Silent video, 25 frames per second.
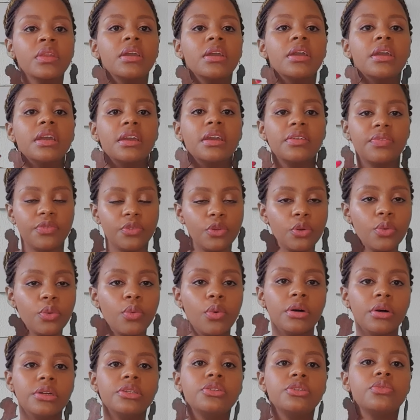If you
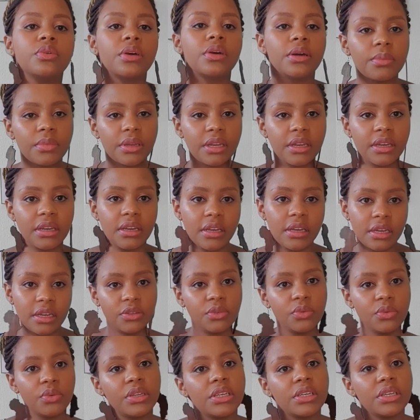want to come here and
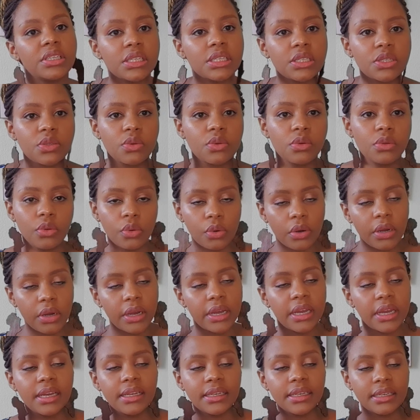do nursing school, go
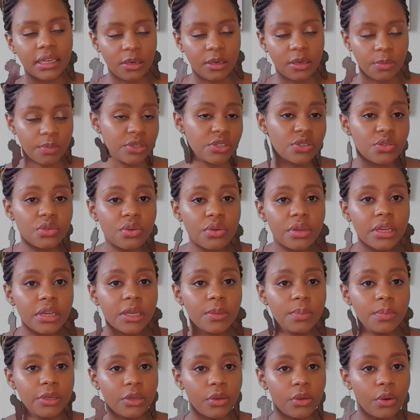ahead and pursue it,
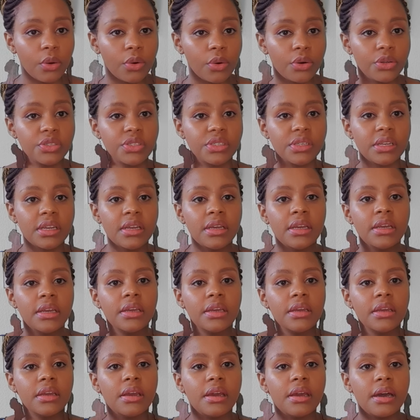because
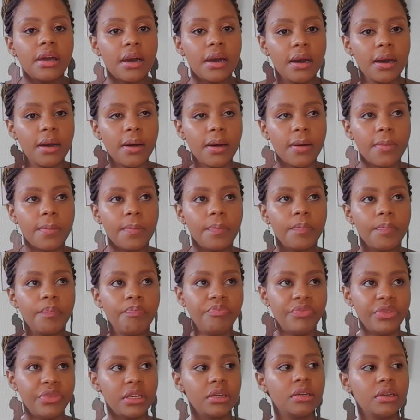
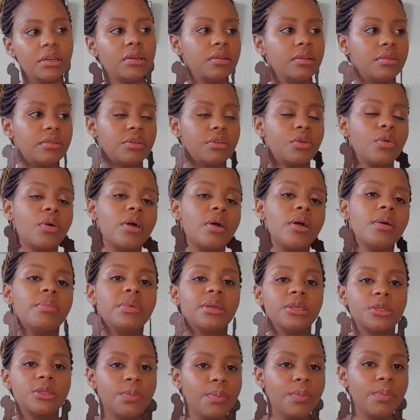the
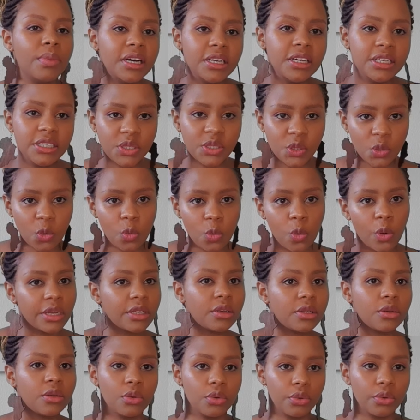requirement bar is
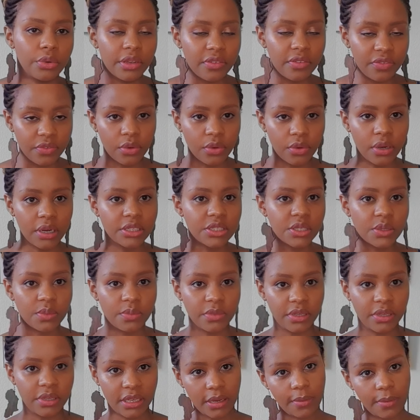quite low, if you ask
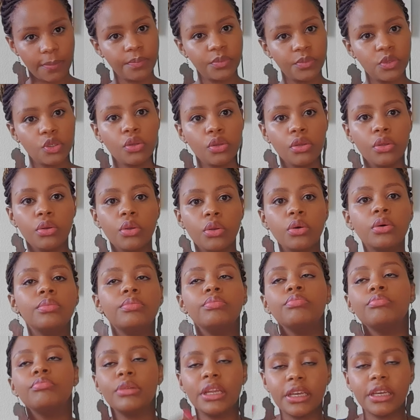me. Yeah, so you
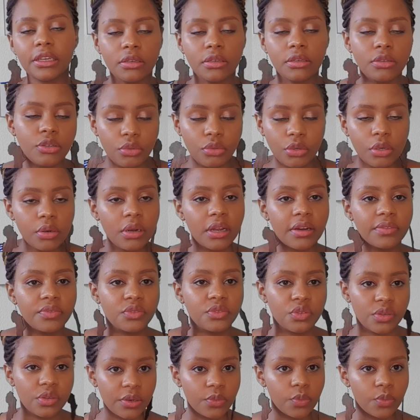don't have to
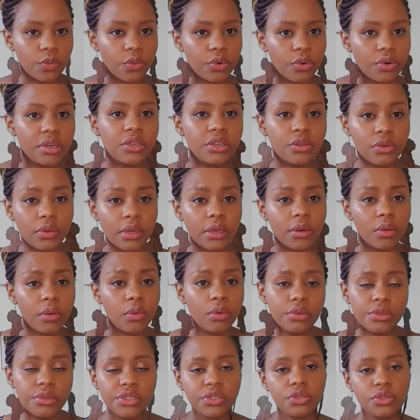get worried. You can
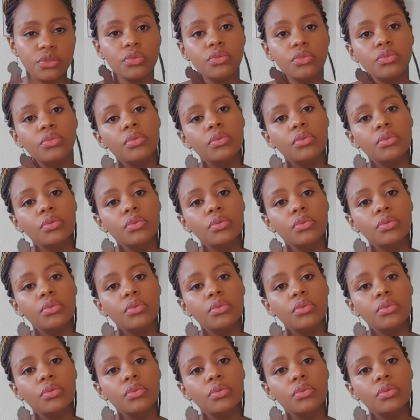always do